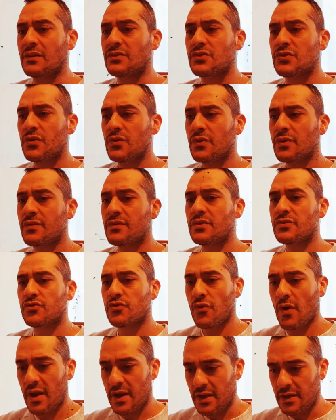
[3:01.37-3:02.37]
took the
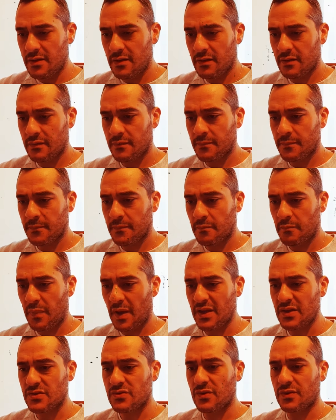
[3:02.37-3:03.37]
trade
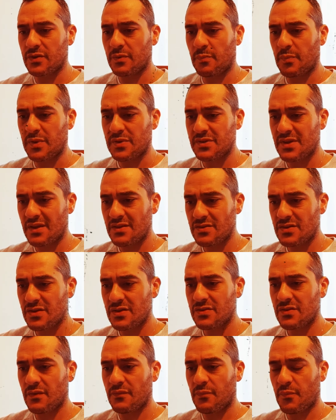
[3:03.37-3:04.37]
based on the
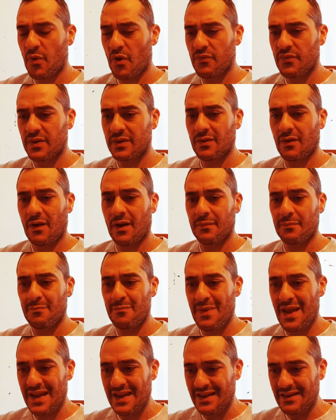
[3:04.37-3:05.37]
percentage of profit that I've
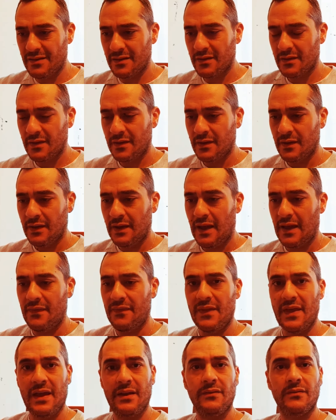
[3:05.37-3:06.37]
made,
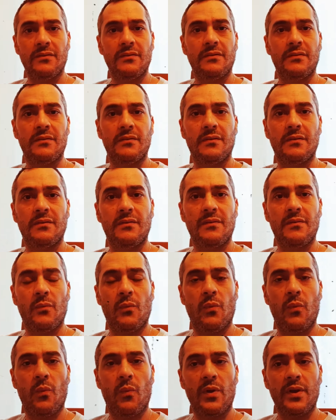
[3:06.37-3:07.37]
and then,
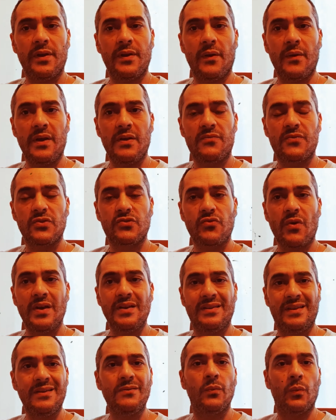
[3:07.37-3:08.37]
if the
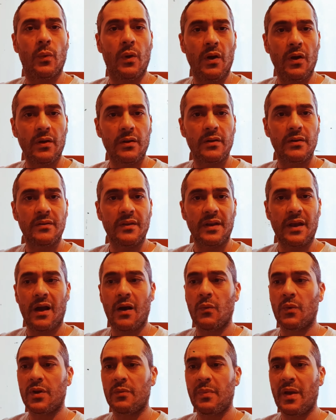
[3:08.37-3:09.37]
trade didn't work, then I
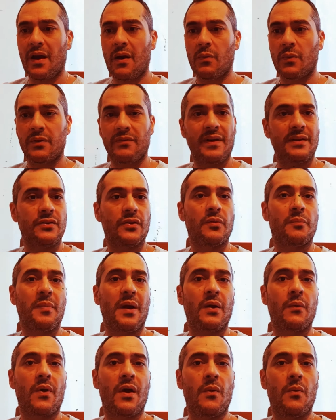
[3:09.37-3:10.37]
would have ended up
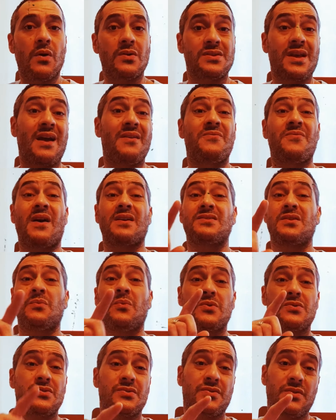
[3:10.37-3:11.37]
back where I was. In fact, it
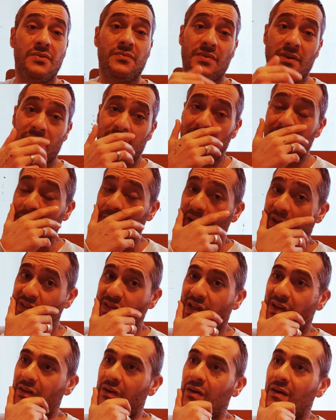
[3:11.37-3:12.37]
wasn't 250. I
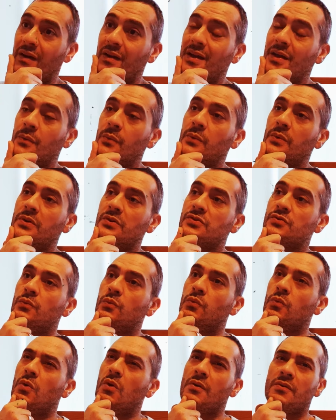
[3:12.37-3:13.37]
tell a lie. It was
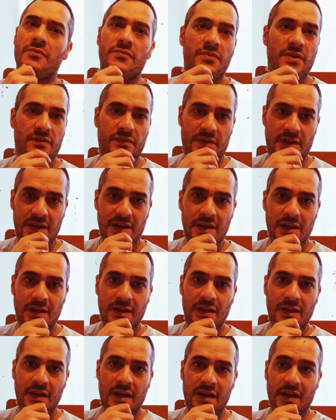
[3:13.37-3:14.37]
150,
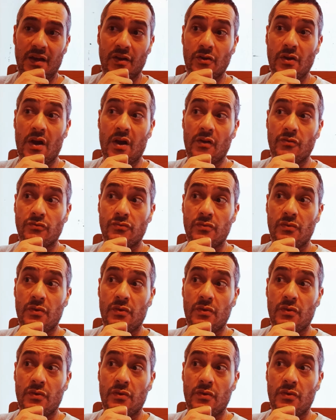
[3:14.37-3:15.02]
and I